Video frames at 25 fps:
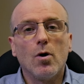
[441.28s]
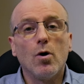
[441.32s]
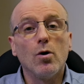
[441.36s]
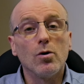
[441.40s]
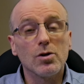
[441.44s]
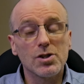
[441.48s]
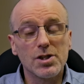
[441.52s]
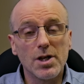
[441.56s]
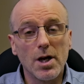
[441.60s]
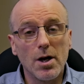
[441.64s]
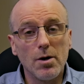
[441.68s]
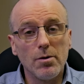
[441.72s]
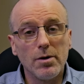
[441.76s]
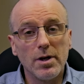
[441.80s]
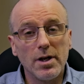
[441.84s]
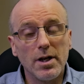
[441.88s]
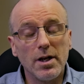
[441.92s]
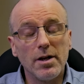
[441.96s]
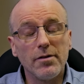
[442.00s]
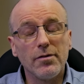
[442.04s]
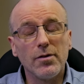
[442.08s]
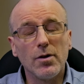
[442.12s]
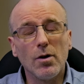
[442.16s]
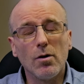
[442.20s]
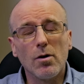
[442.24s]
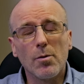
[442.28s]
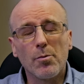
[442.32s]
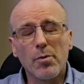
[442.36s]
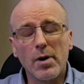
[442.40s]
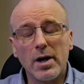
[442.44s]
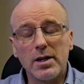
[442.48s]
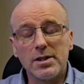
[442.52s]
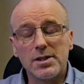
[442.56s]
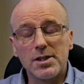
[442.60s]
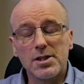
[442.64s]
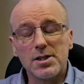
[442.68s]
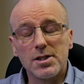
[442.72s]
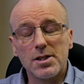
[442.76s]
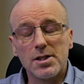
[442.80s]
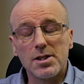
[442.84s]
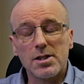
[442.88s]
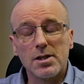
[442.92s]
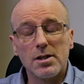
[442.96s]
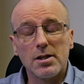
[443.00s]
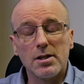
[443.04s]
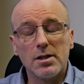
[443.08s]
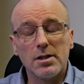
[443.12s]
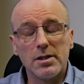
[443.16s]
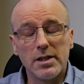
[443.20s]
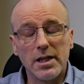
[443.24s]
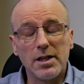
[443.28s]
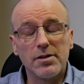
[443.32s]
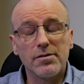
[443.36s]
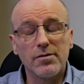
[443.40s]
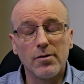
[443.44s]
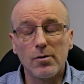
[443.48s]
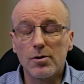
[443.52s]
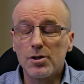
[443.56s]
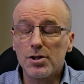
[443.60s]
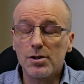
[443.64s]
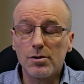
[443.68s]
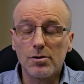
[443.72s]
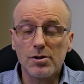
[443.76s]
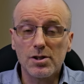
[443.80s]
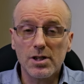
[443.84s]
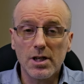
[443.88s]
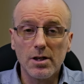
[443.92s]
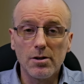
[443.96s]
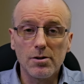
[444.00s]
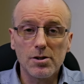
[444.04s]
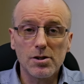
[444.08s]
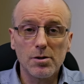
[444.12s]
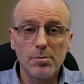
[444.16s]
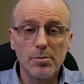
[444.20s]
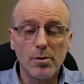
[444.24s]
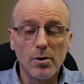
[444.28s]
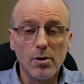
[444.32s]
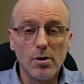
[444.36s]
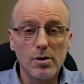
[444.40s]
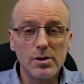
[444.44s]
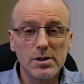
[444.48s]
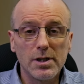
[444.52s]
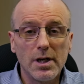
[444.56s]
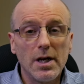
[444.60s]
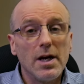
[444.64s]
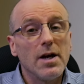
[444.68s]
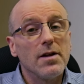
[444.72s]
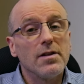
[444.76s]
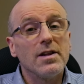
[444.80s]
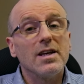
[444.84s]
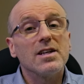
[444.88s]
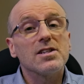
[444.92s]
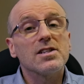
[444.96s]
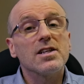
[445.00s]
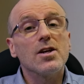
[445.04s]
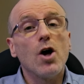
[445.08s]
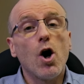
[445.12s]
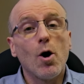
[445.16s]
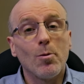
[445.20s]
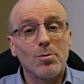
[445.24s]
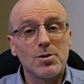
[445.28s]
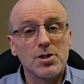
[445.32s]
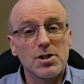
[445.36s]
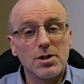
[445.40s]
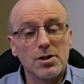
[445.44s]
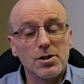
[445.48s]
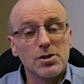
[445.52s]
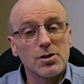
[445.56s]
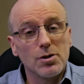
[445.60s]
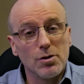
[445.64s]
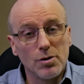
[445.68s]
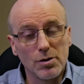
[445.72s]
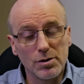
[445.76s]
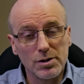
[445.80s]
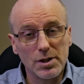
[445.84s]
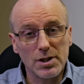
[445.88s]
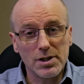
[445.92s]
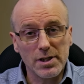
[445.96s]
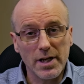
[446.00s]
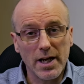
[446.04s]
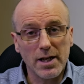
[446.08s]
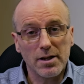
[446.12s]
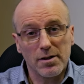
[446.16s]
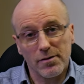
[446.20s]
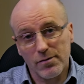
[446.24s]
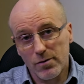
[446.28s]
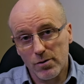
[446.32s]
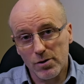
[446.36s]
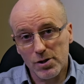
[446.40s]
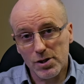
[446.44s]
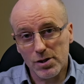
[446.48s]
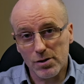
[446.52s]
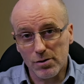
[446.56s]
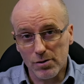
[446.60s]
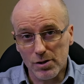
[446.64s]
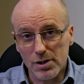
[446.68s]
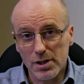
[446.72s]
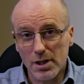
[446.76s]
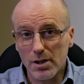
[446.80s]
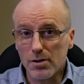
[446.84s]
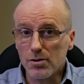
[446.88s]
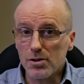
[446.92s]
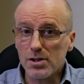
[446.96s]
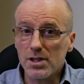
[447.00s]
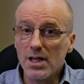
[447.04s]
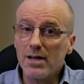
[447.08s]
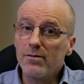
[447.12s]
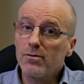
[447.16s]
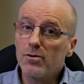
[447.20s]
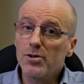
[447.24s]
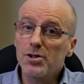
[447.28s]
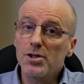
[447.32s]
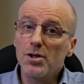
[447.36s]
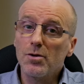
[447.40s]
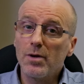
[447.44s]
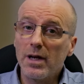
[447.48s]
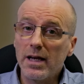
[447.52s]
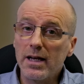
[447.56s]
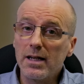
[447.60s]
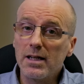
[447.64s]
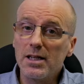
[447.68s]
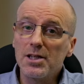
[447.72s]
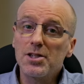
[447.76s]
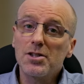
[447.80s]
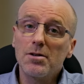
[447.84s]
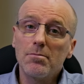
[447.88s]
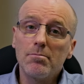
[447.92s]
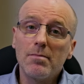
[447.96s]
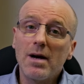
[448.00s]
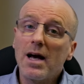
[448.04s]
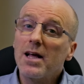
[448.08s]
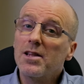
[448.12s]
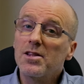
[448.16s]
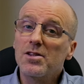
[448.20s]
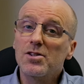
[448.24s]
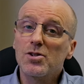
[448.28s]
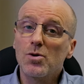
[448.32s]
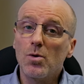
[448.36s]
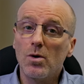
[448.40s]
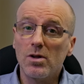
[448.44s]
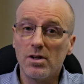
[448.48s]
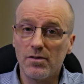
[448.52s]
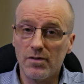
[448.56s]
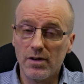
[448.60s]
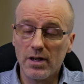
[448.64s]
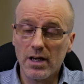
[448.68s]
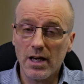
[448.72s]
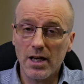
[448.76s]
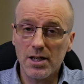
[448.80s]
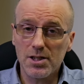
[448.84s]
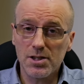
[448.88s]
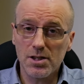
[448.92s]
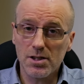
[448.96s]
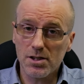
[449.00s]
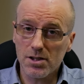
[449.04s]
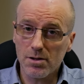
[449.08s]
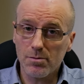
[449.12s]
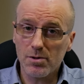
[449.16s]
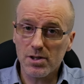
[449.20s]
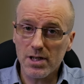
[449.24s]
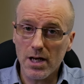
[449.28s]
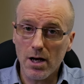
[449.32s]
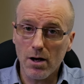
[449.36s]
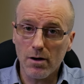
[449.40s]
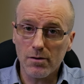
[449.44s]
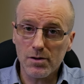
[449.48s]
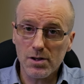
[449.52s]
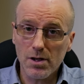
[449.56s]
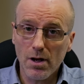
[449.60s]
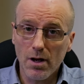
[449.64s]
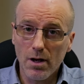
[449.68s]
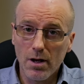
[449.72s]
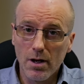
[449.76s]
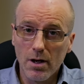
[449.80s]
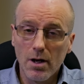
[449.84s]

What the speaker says: Also, if your apprentices need functional skills support, there's the option to undertake the functional skills level 2 English and Maths qualifications themselves.